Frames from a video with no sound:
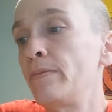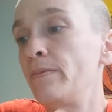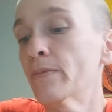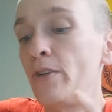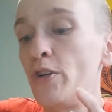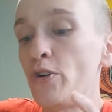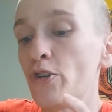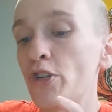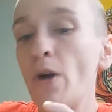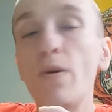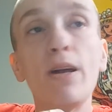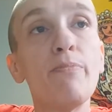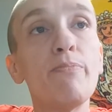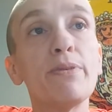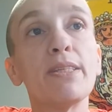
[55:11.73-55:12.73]
And you're
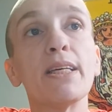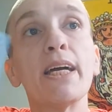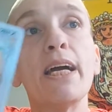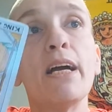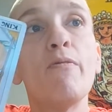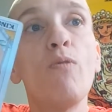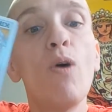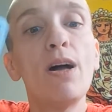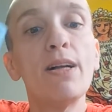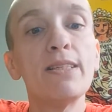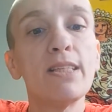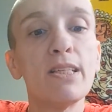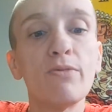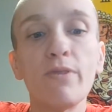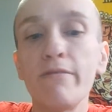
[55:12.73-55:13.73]
showing up as the King of
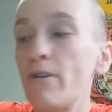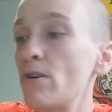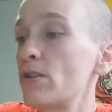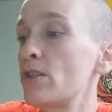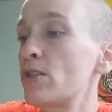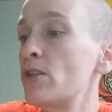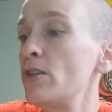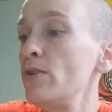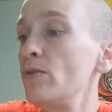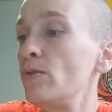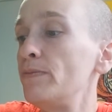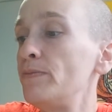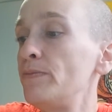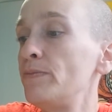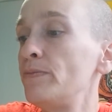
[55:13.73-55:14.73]
Wands in reverse
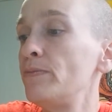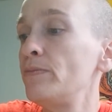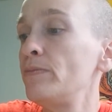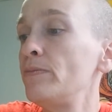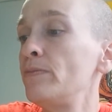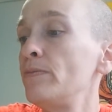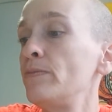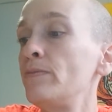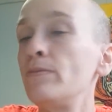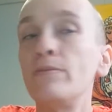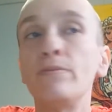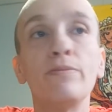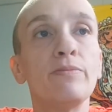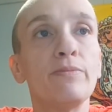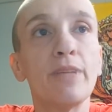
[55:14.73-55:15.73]
too.
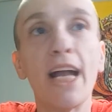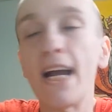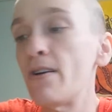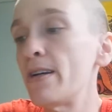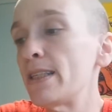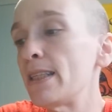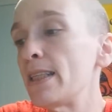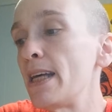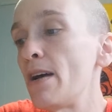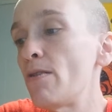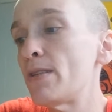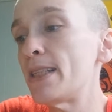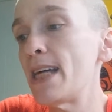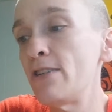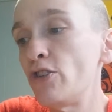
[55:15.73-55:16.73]
Aries, Leo,
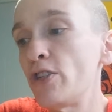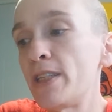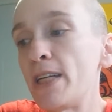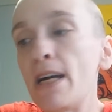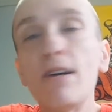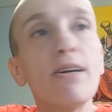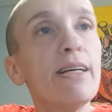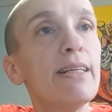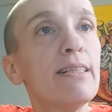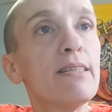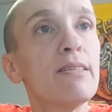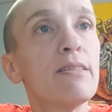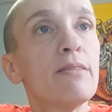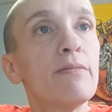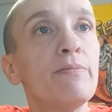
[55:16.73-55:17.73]

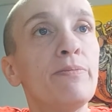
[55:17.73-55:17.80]
Sagittarius.